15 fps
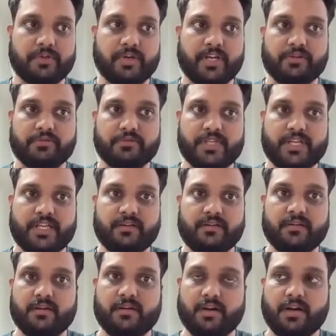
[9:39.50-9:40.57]
you are
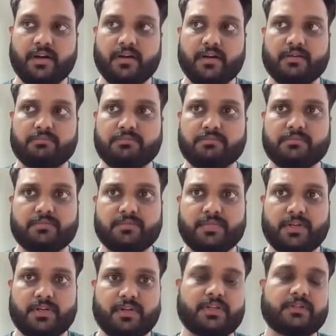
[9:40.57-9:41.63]
using
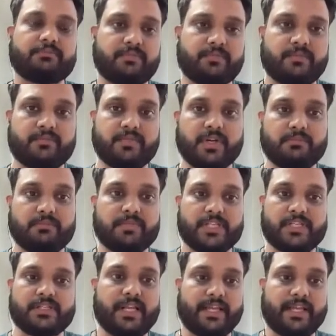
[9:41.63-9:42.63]
much